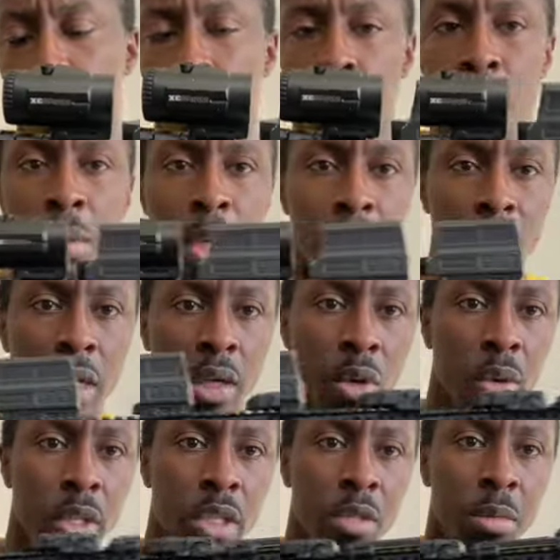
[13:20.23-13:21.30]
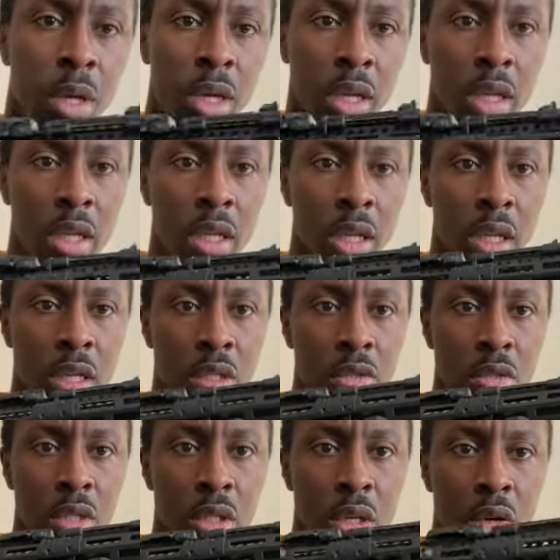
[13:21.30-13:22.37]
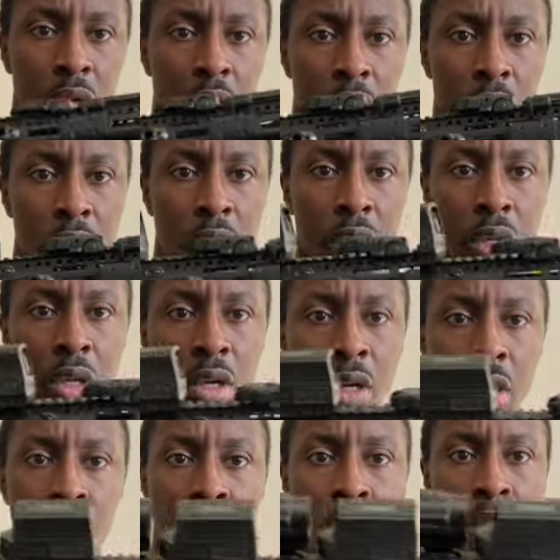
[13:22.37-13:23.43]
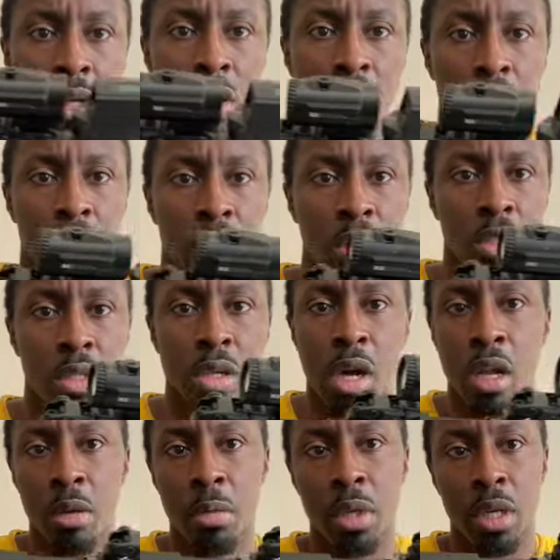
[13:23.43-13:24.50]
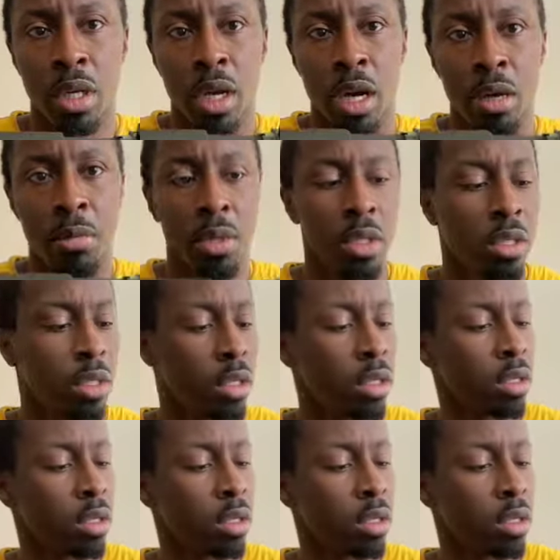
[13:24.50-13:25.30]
Anybody got any questions about anything that you see on here, holler me in the comments.